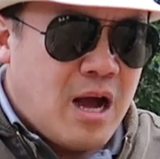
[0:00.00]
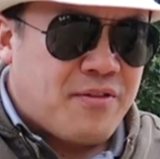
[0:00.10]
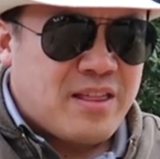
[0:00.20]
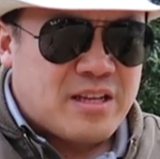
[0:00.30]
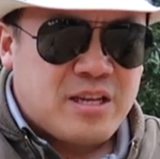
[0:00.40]

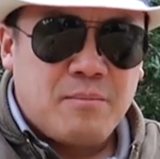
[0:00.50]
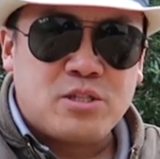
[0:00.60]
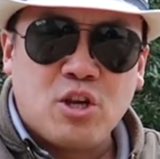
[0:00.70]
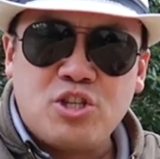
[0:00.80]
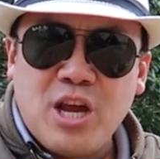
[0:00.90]
I think that's, I'm
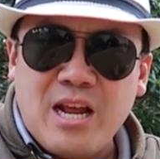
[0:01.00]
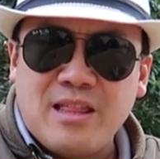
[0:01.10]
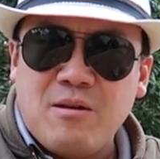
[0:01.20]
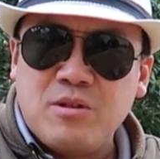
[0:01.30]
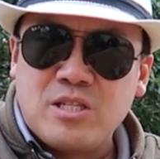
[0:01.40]

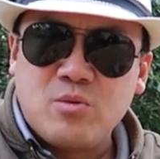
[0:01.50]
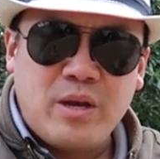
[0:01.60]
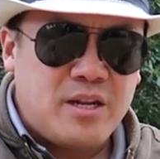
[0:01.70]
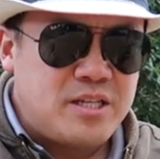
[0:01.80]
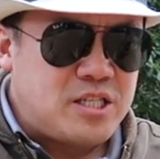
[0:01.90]
associating that with the
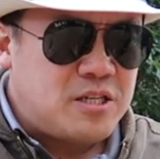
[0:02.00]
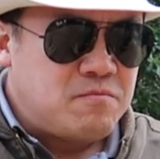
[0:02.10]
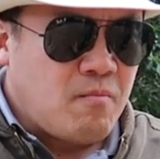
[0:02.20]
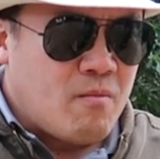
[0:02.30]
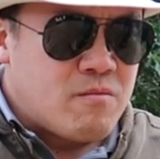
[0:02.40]
sweetness,
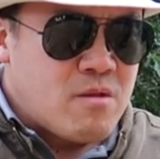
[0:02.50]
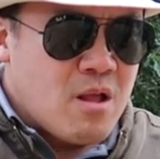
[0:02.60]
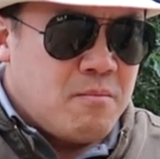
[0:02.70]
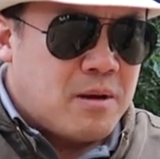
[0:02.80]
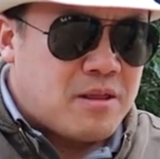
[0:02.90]

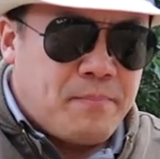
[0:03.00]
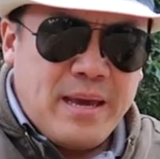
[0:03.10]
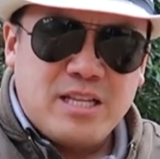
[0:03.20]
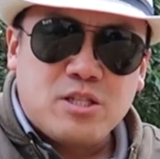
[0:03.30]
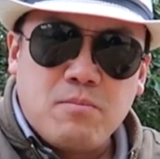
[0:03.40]
but the
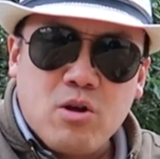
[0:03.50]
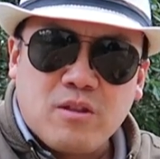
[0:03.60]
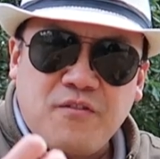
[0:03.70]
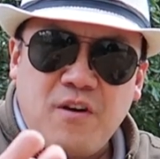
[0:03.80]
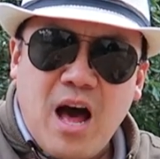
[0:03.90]
peat
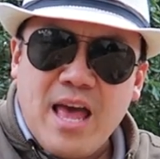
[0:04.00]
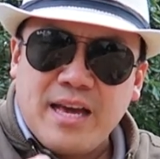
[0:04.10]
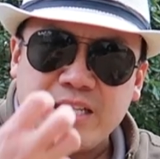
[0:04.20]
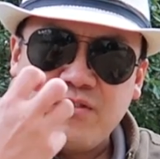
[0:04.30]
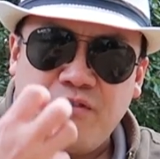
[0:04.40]
smoke, the
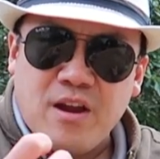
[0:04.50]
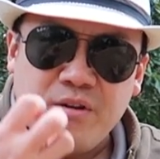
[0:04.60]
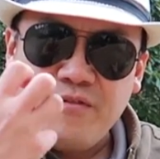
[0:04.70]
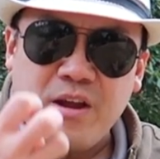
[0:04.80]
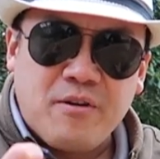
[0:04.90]
fire is
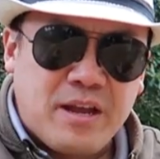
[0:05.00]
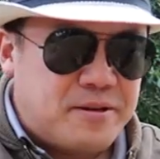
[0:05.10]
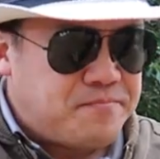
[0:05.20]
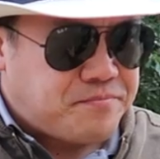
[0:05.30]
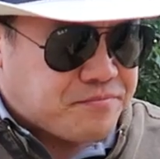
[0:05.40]
very,
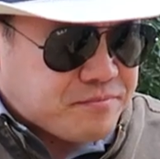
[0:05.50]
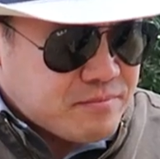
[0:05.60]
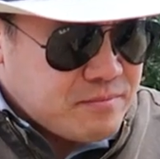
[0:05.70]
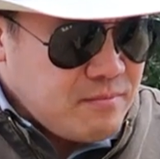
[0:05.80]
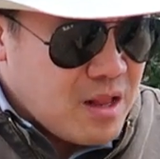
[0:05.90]
very,
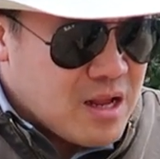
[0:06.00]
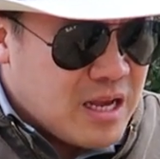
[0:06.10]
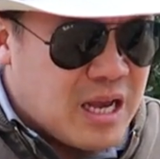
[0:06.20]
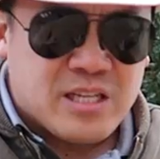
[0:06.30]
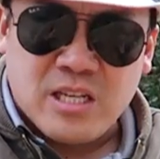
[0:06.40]

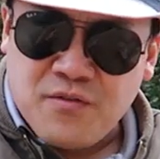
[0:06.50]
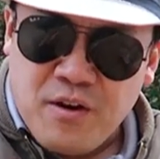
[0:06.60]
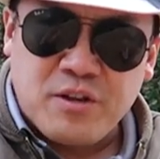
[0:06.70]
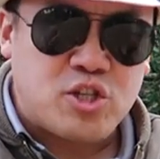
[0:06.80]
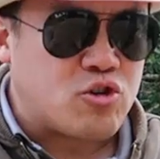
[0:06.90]
is
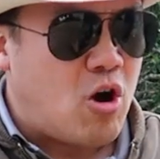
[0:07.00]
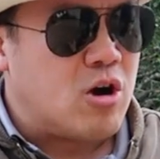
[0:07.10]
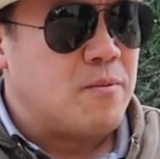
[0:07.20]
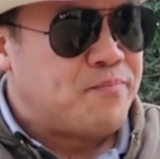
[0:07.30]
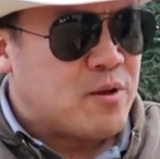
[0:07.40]
very
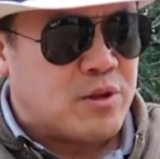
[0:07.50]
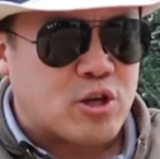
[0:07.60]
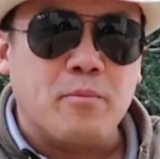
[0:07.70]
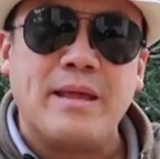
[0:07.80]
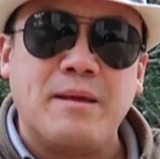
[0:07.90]
strong with
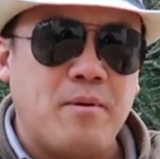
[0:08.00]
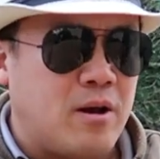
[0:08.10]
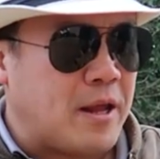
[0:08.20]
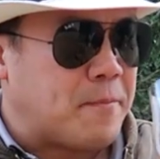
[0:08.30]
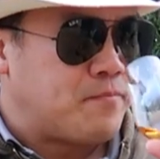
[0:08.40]
a committee
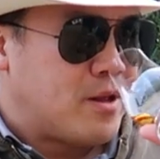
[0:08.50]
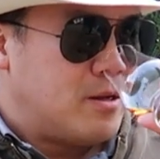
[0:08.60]
bottling.